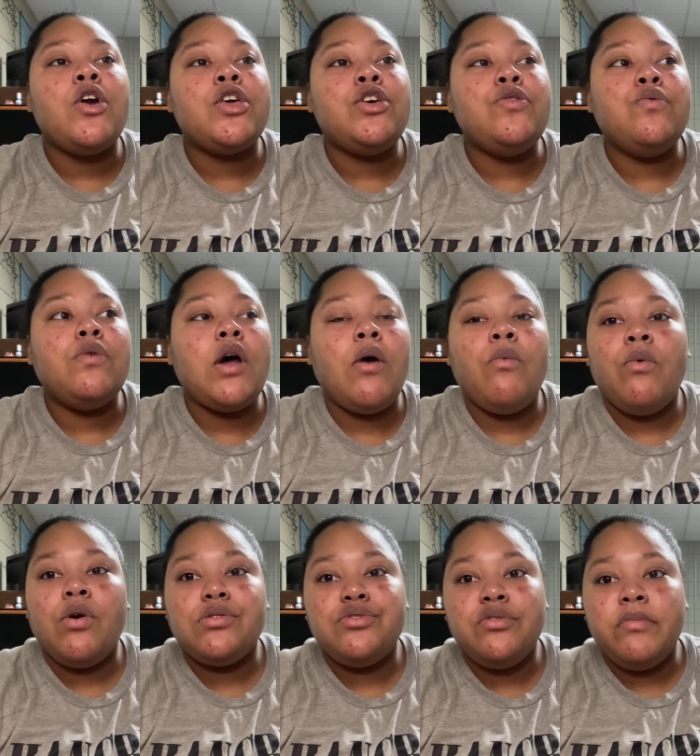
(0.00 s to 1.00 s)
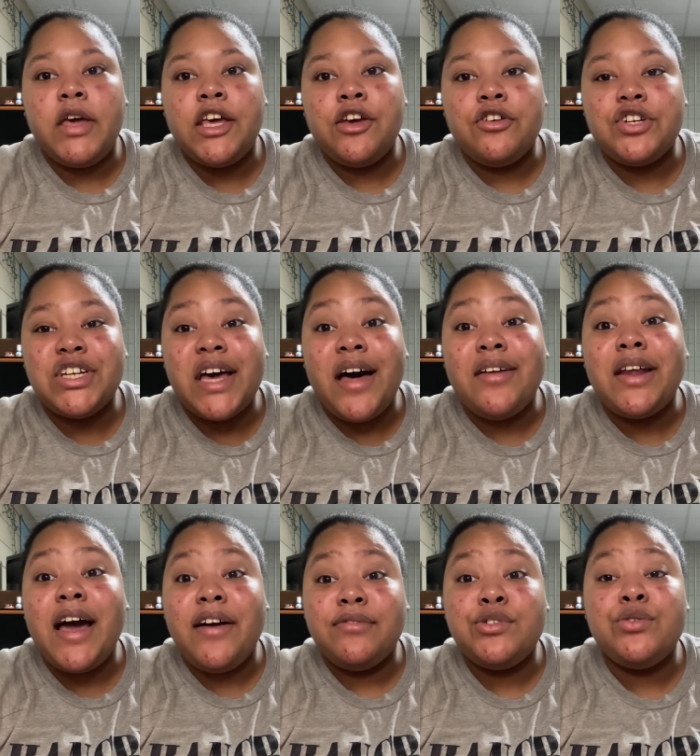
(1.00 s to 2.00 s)
you don't want to make your child
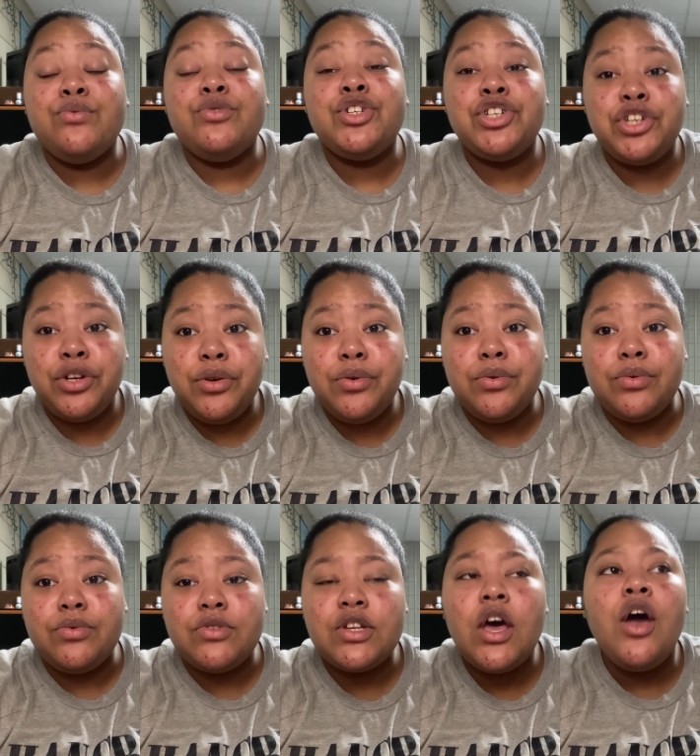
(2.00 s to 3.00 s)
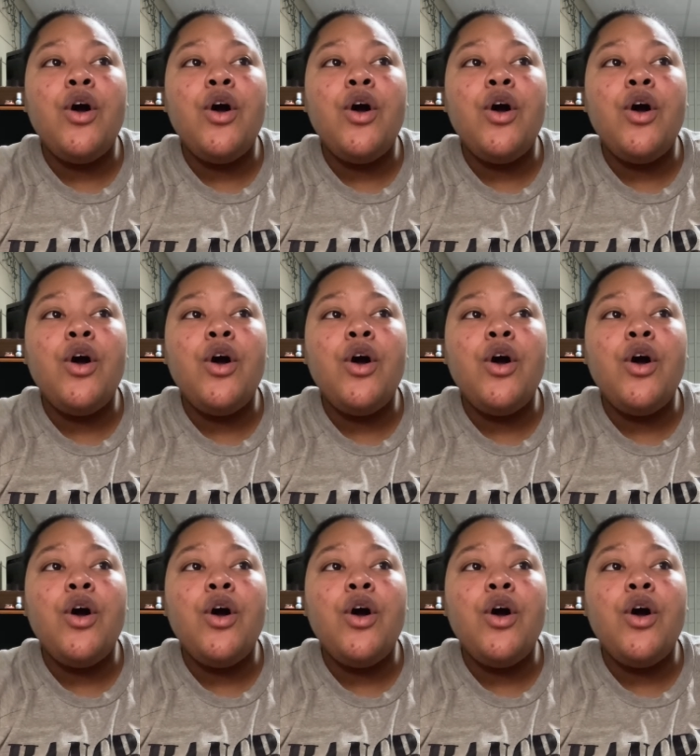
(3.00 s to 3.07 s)
have to choose